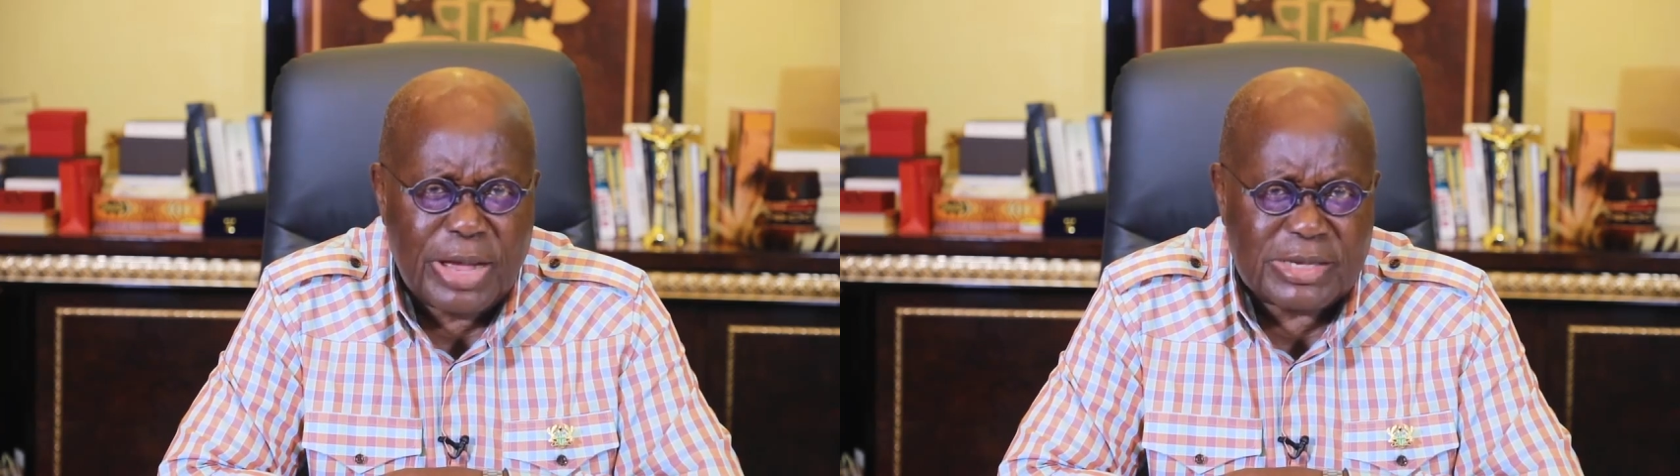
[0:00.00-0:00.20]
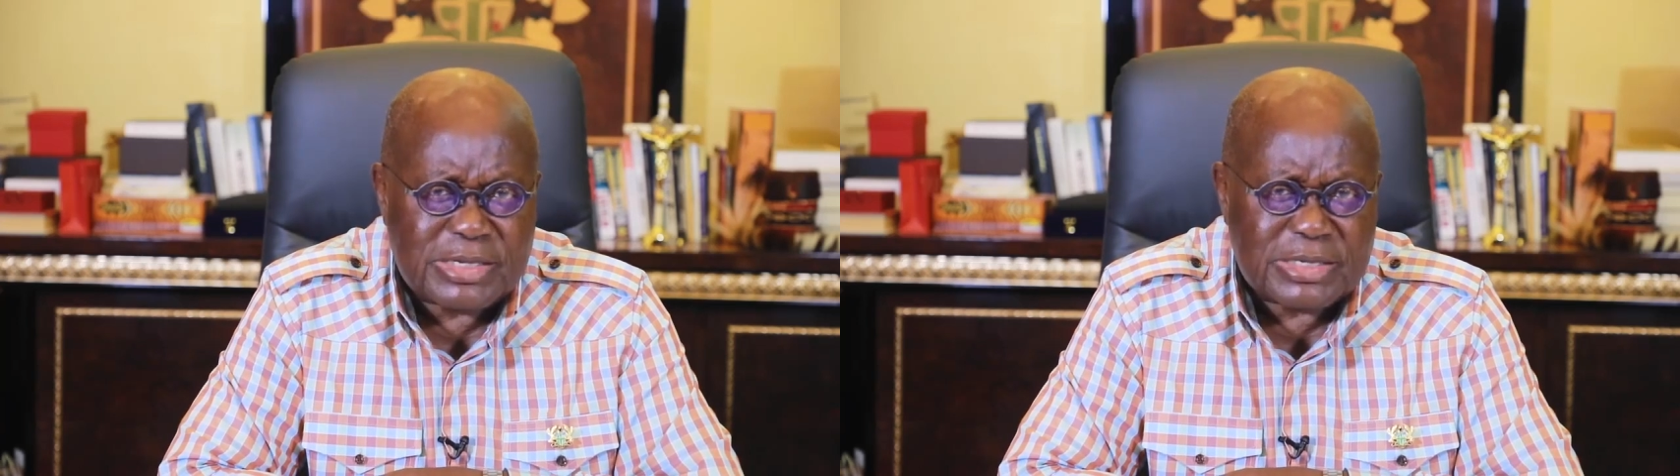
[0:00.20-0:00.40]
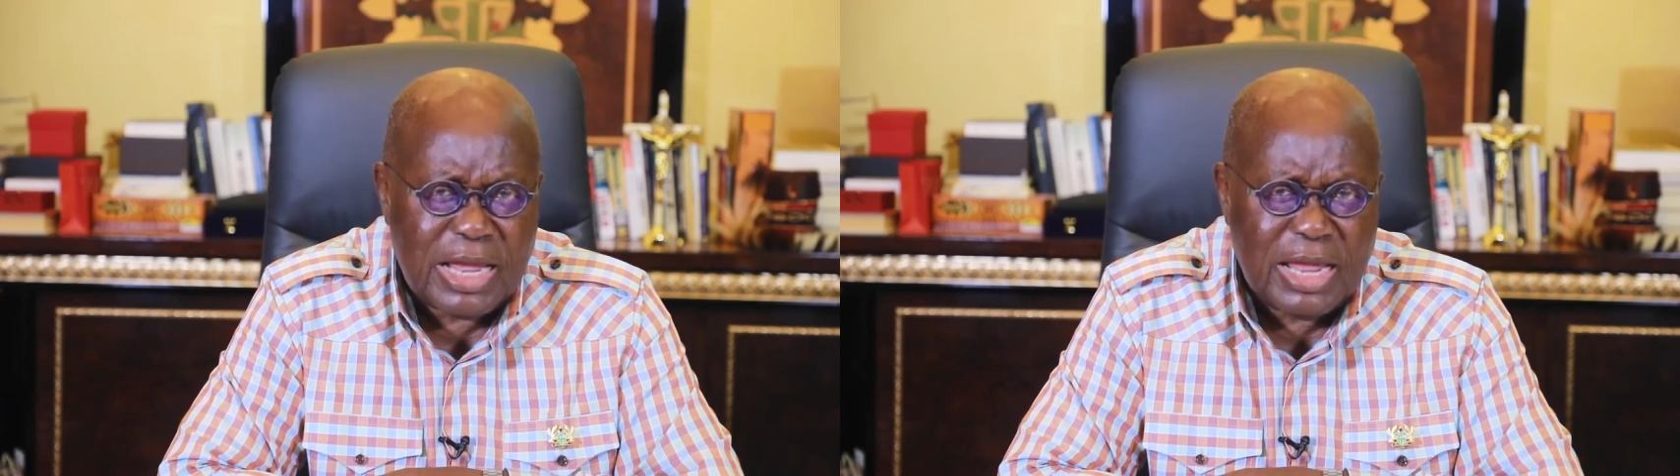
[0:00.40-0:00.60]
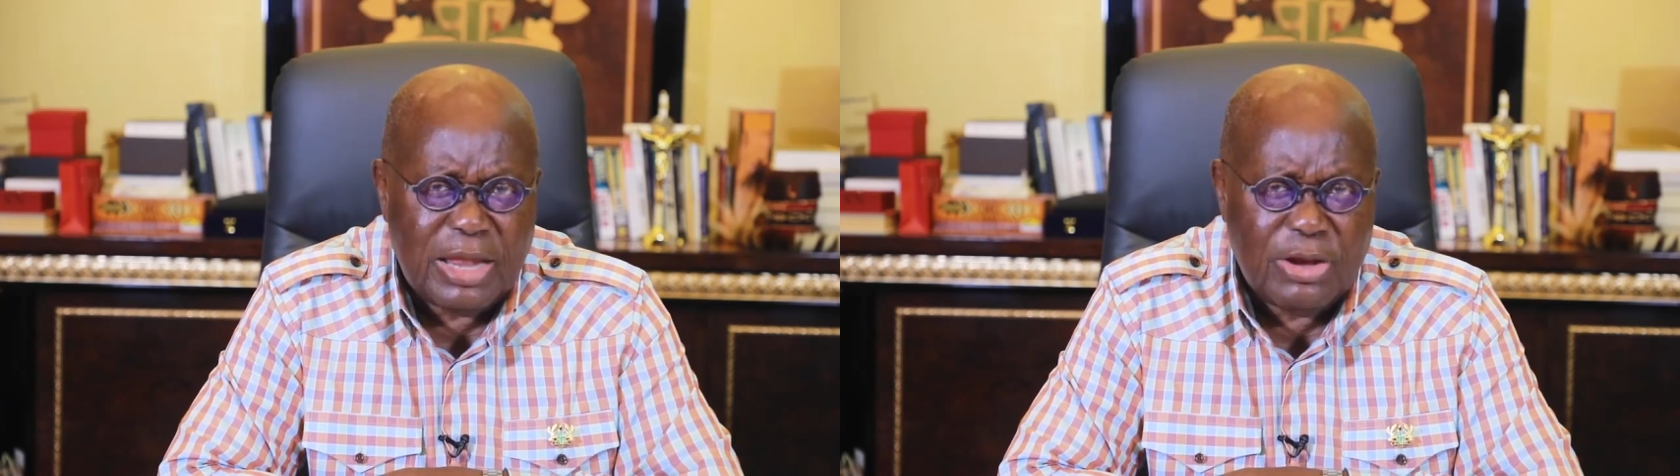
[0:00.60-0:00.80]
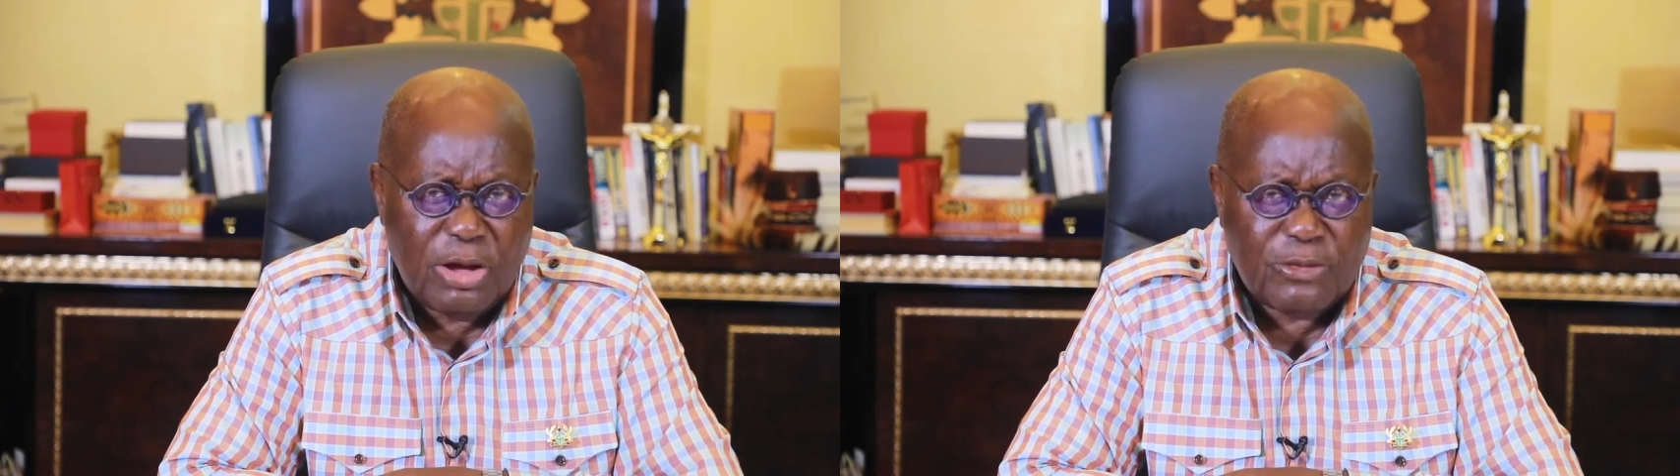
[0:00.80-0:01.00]
my stay
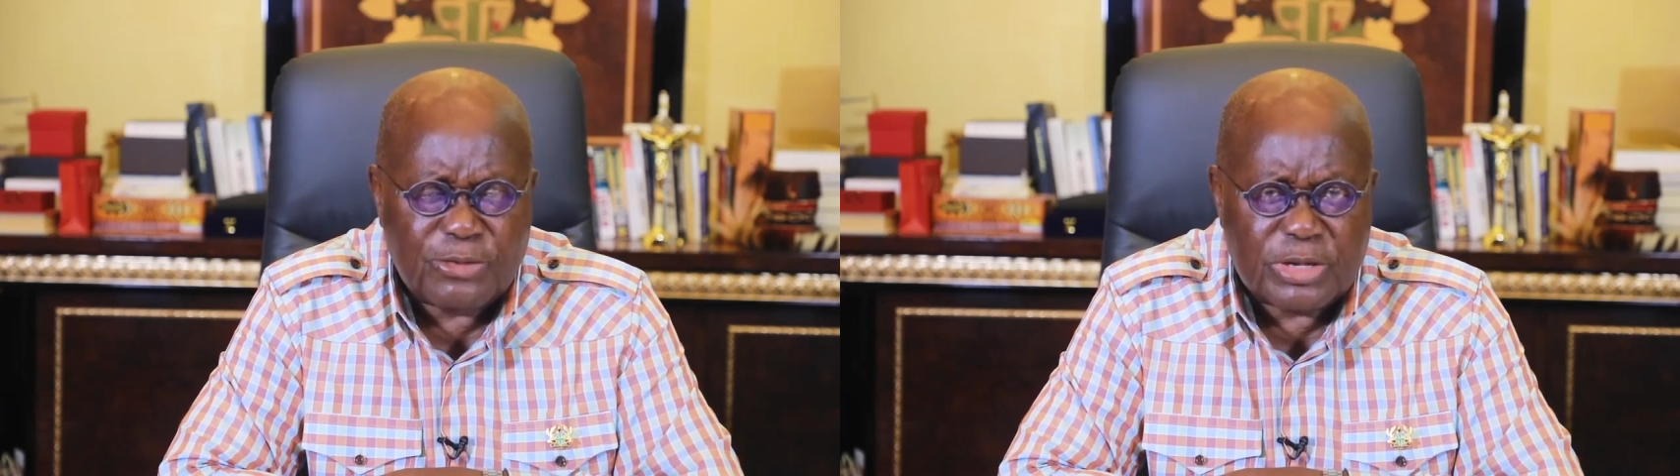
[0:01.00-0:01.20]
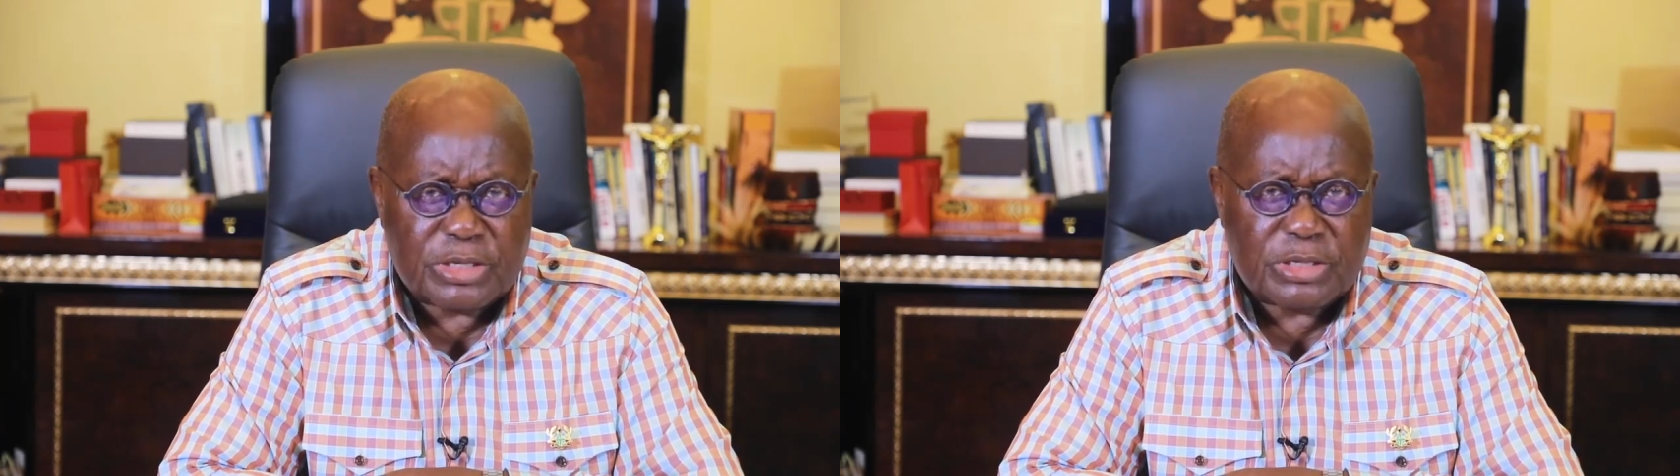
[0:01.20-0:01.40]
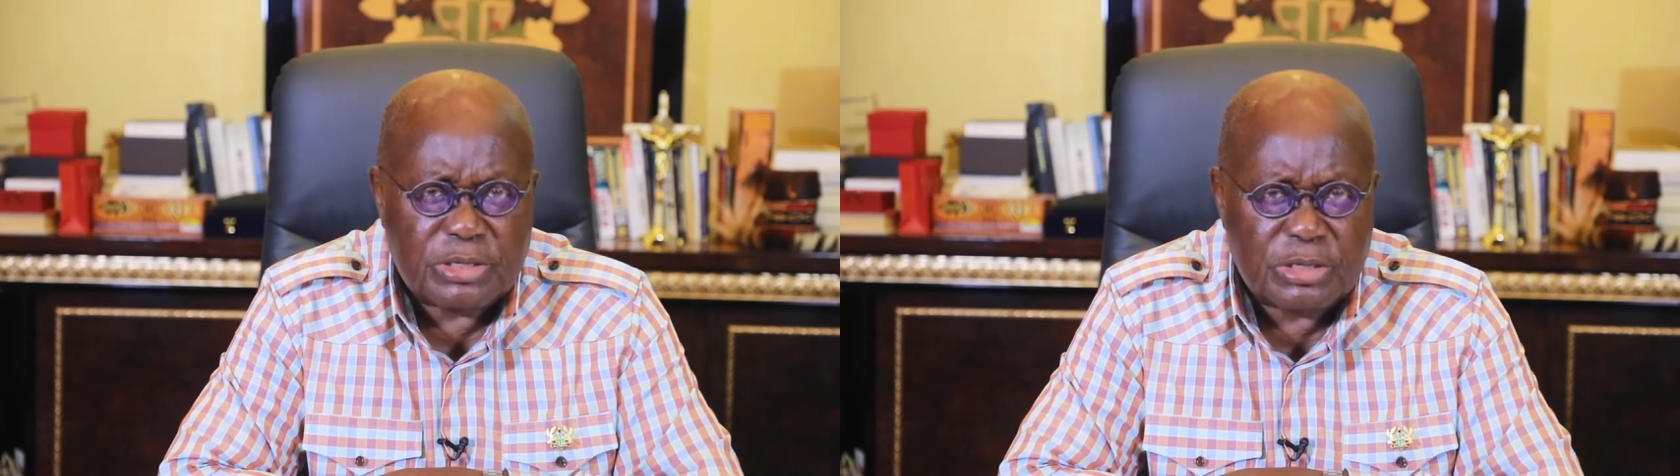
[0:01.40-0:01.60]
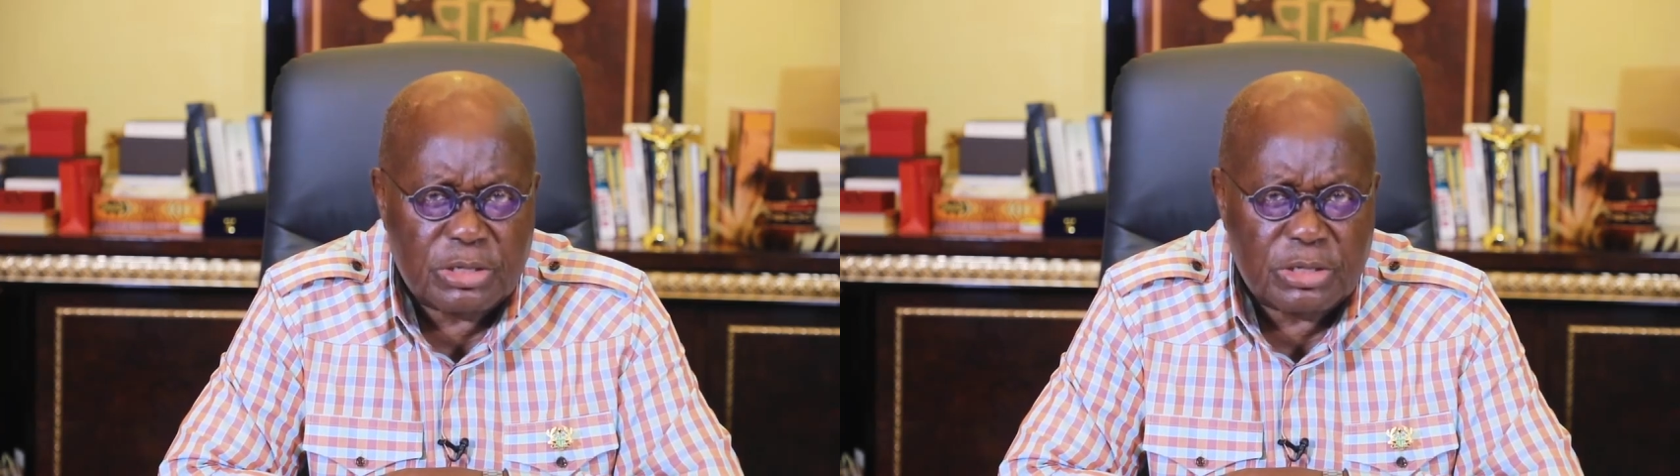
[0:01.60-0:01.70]
in office